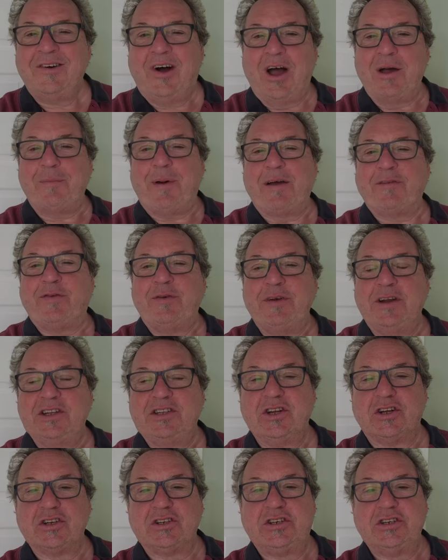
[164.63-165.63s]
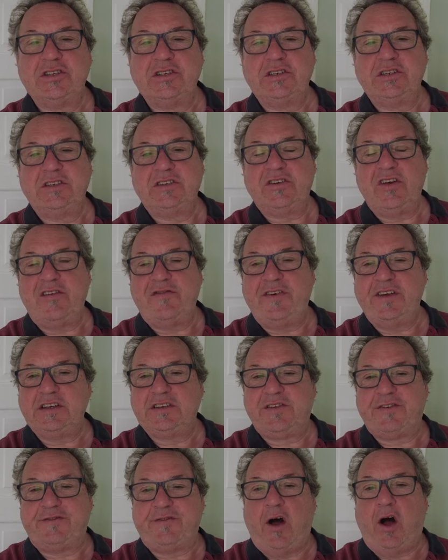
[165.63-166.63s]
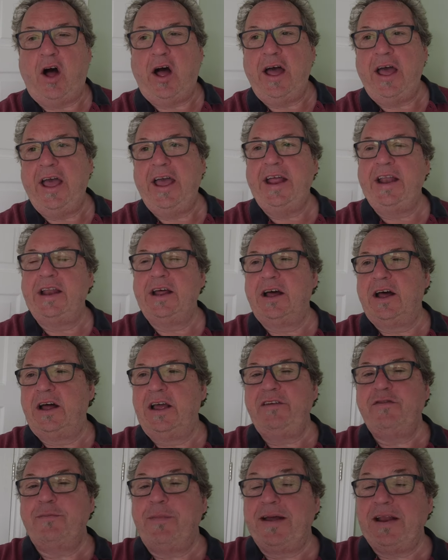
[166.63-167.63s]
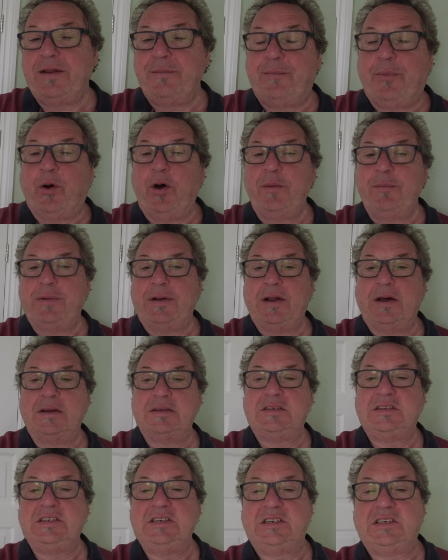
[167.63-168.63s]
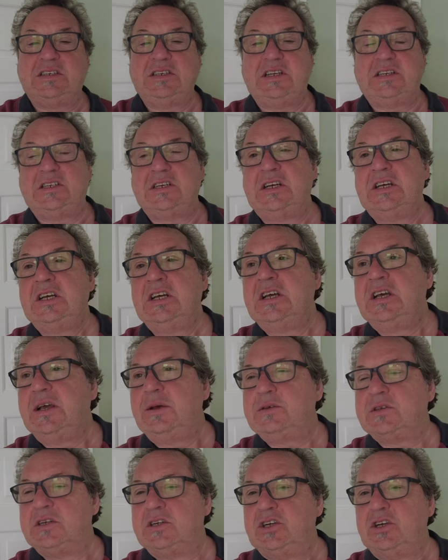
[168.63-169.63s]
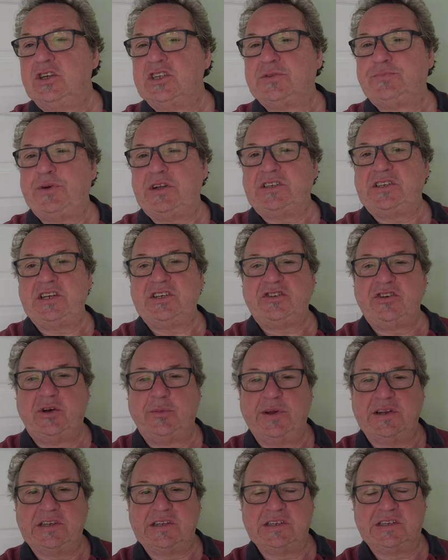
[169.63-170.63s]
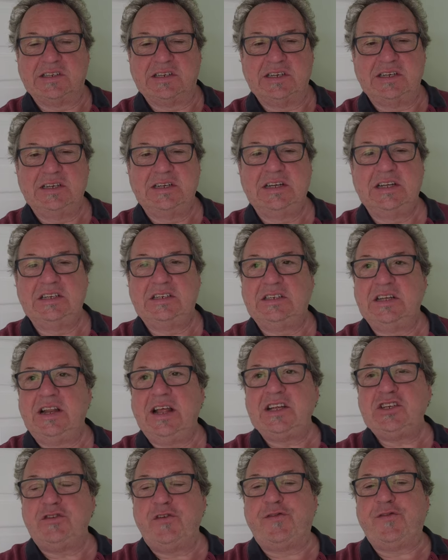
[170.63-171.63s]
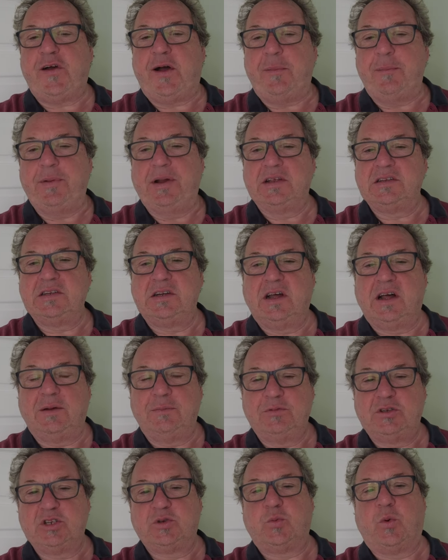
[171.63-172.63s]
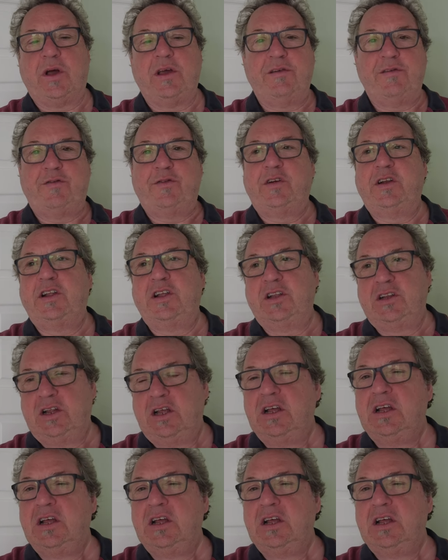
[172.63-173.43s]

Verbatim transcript: Right, back from the doctor's, everything's fine. I even made an appointment. Uh, she said, it was a nurse practitioner I went to see. And she said, how's your thumb? And I said, oh, I'm just waiting for the,